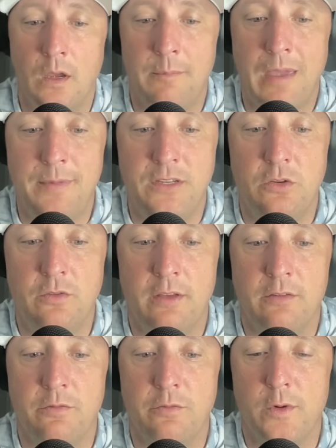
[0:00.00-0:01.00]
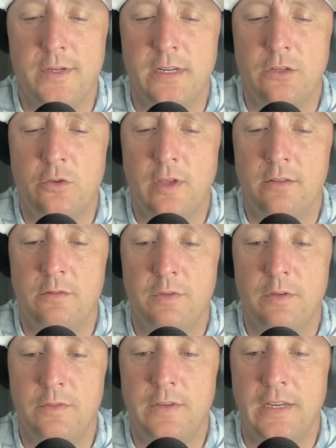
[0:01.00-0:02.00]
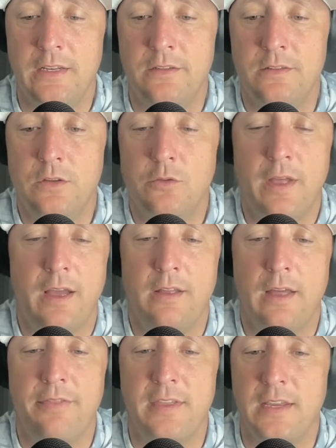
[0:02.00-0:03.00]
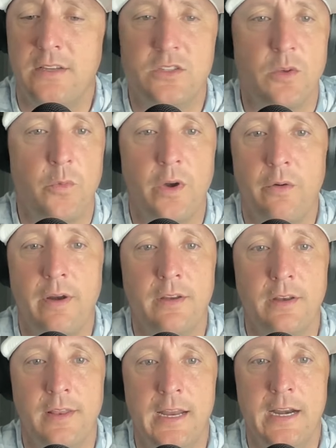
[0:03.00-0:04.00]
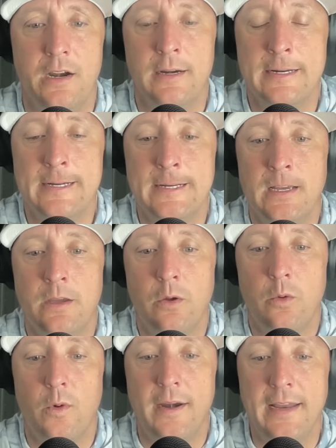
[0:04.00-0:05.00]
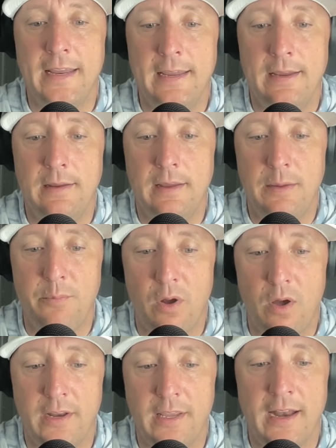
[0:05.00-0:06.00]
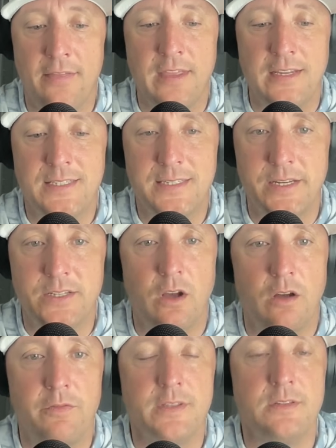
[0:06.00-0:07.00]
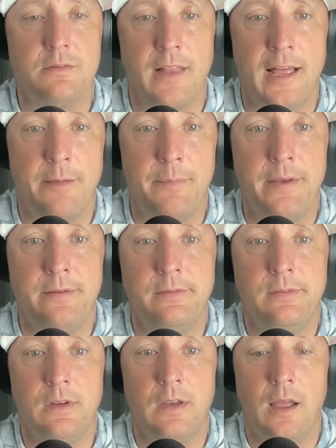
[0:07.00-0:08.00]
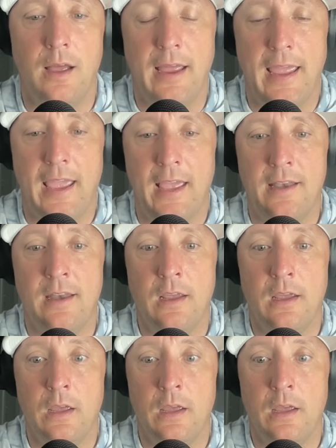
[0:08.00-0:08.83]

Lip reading: maybe 2014, 2015, to that, I think somewhere around in there, where he brought in, I think, 6 offensive linemen, and